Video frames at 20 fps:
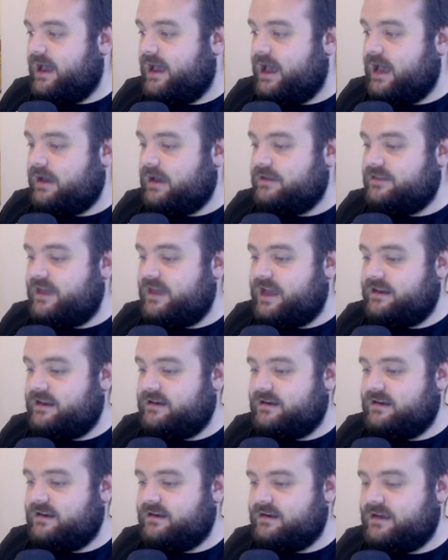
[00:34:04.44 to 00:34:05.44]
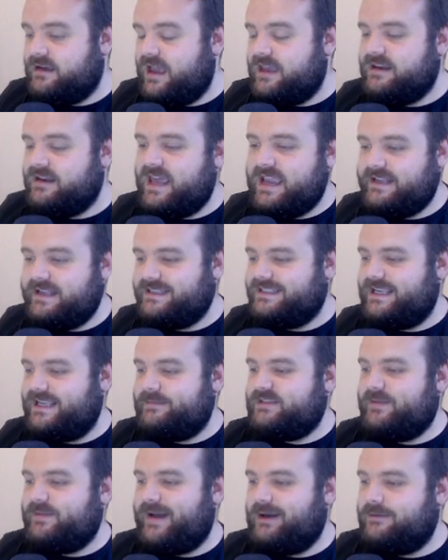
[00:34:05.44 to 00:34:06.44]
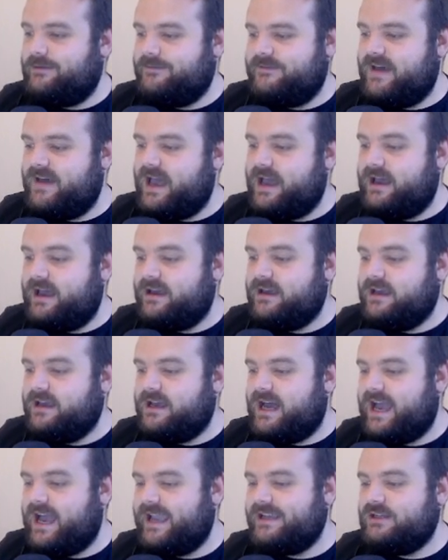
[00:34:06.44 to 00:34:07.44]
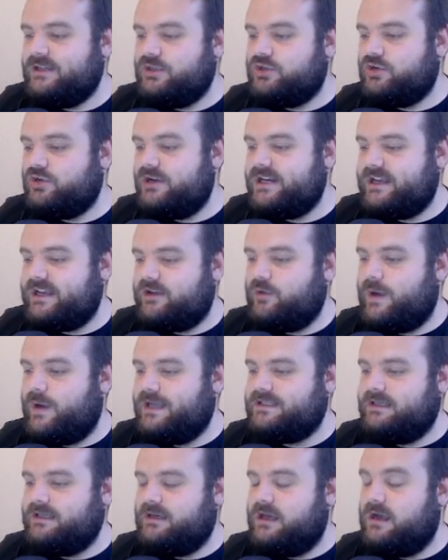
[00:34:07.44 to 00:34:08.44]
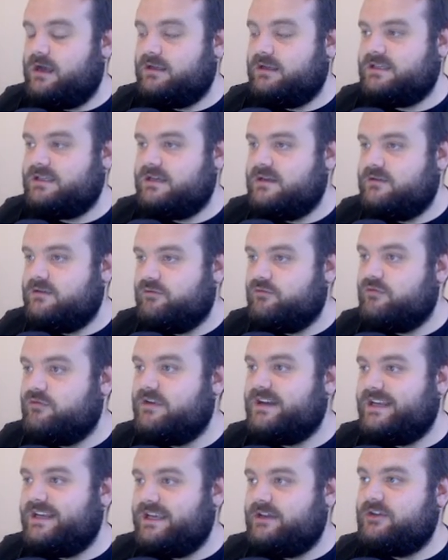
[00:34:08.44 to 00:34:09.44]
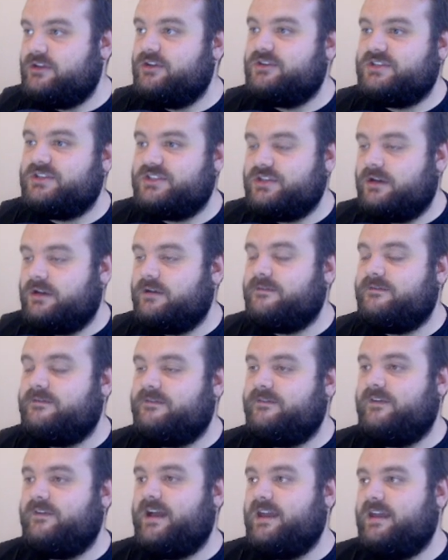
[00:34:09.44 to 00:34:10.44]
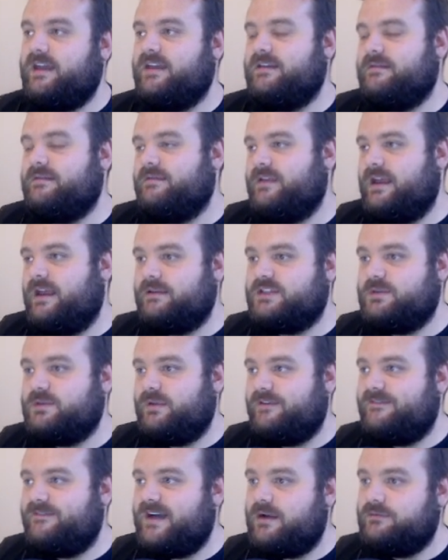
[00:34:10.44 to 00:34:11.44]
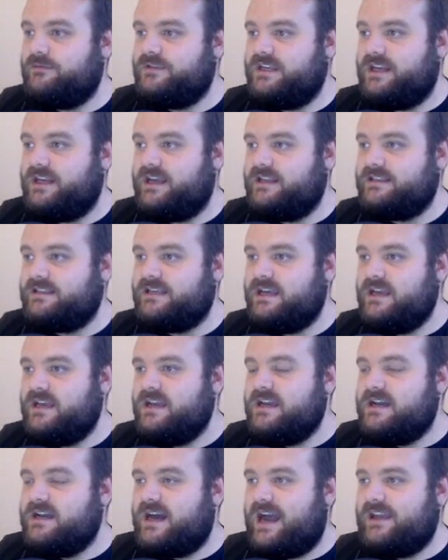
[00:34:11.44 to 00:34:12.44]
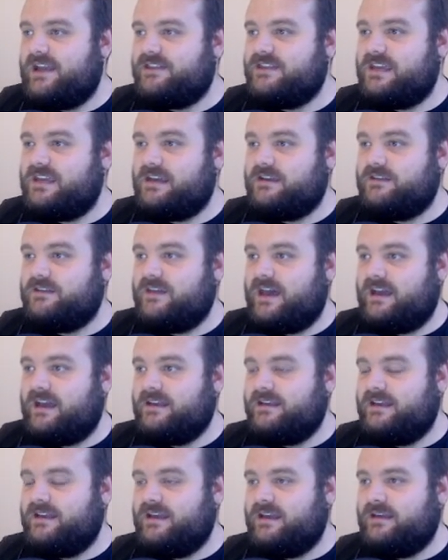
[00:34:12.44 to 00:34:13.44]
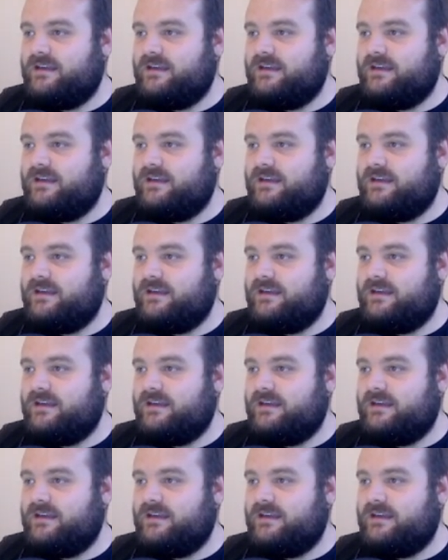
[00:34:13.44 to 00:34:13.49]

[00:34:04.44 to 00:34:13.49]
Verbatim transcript: uh, then an eight seems about fair. I enjoyed it quite a lot. Really good stuff I, I, to be found in it. I think that